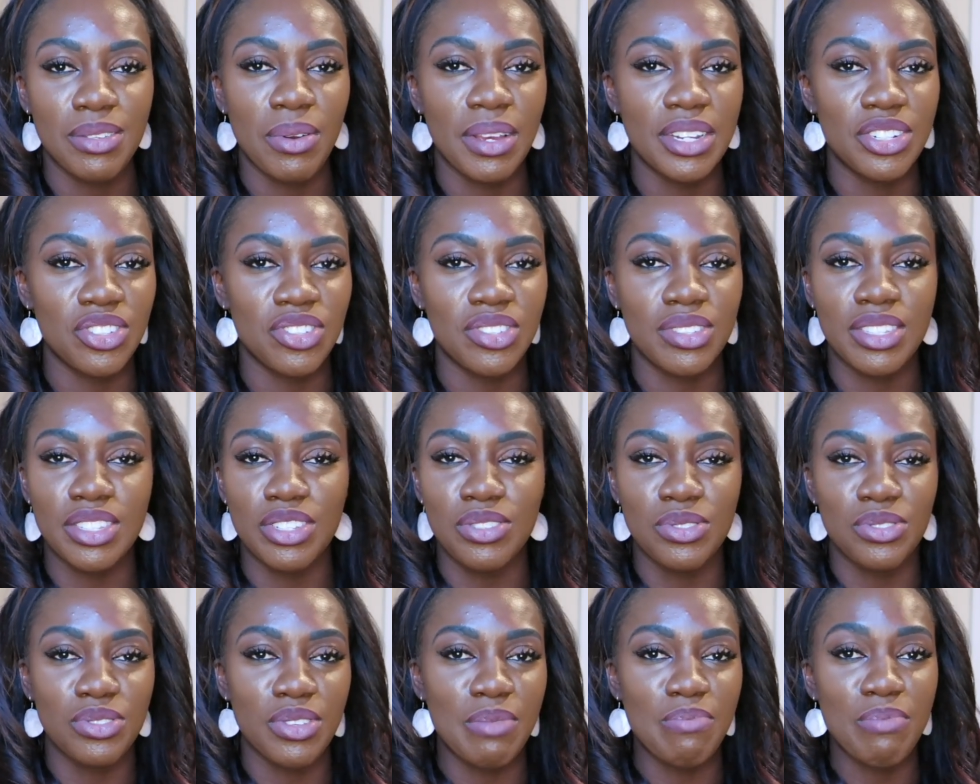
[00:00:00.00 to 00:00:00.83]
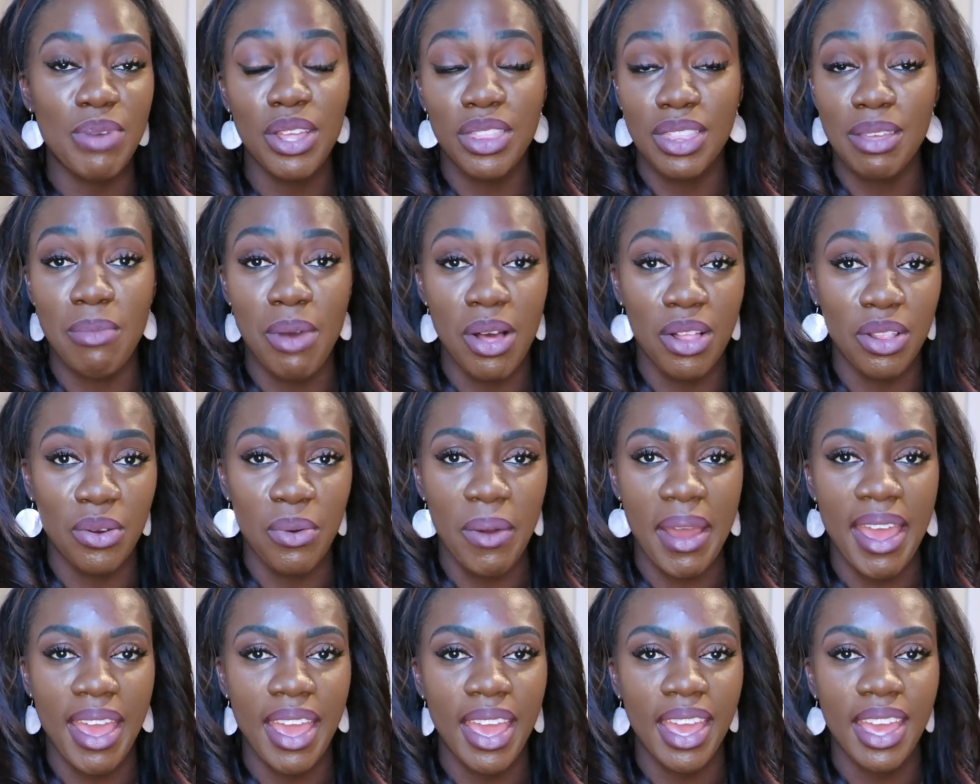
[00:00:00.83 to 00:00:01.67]
So I just usually put them all
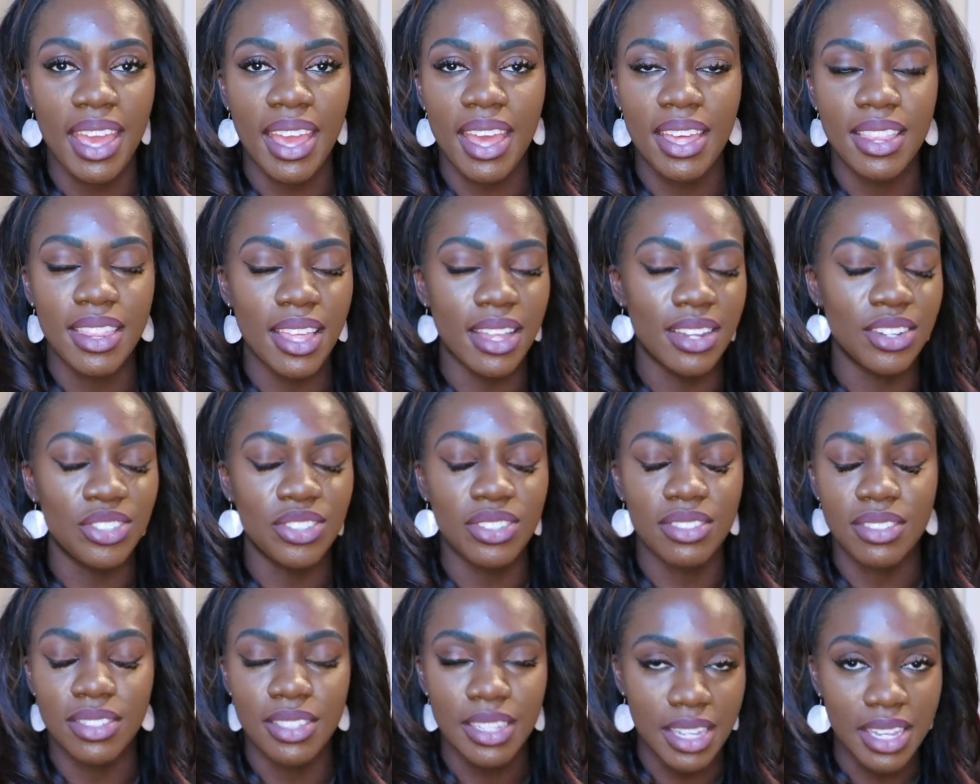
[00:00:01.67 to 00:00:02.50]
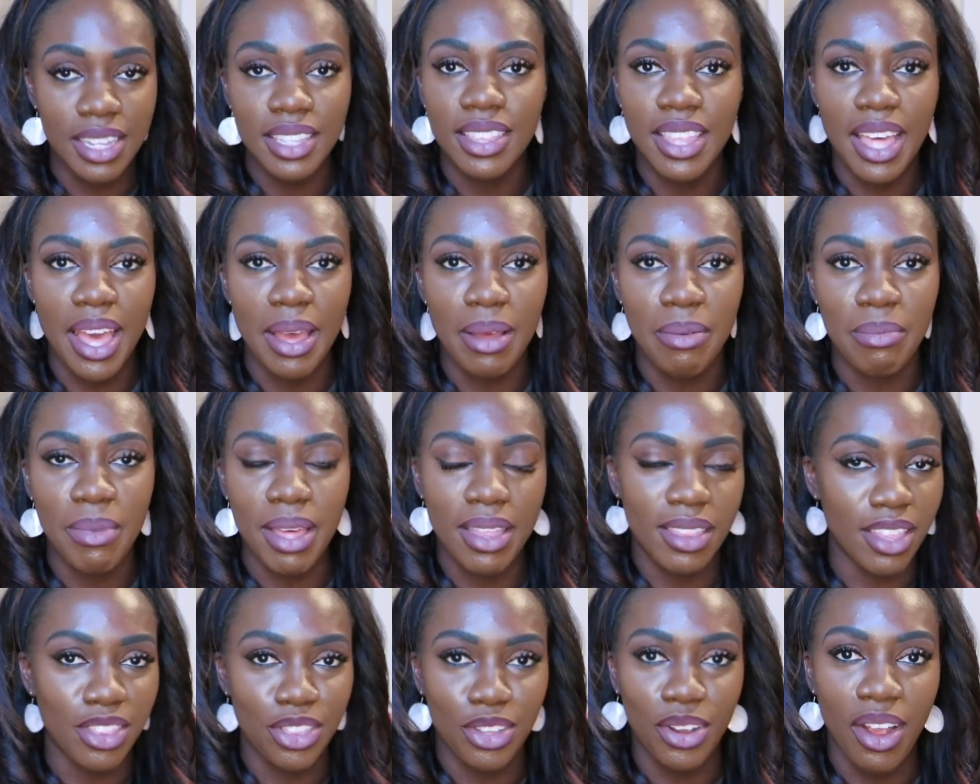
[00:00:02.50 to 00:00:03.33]
away and then just eat them
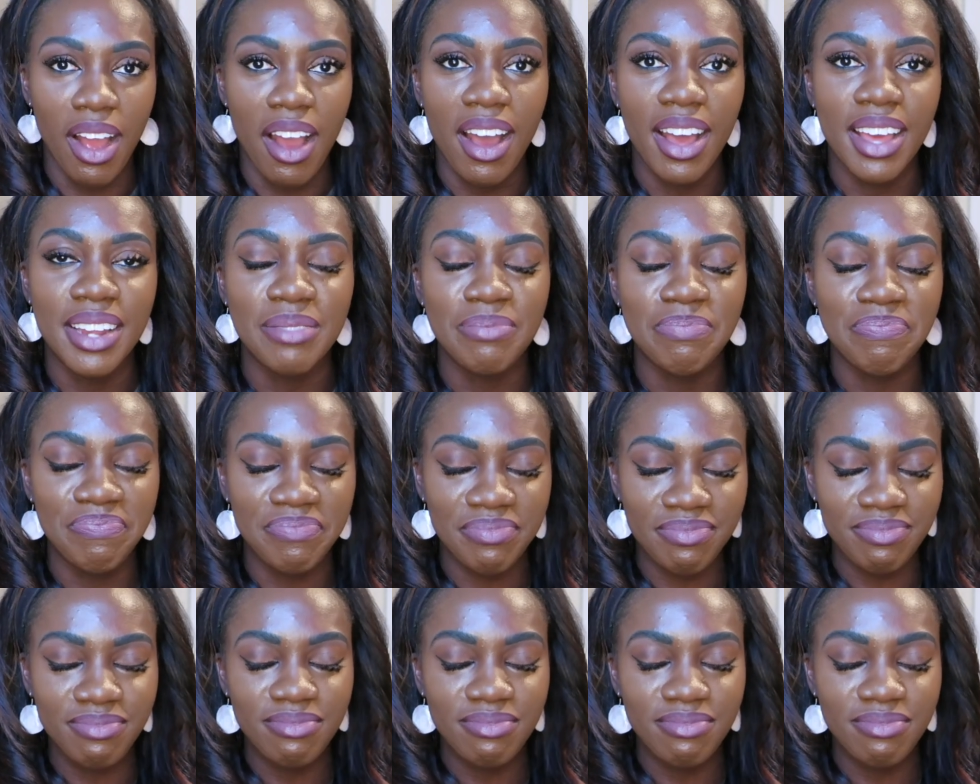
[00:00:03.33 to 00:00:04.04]
and then they're gone.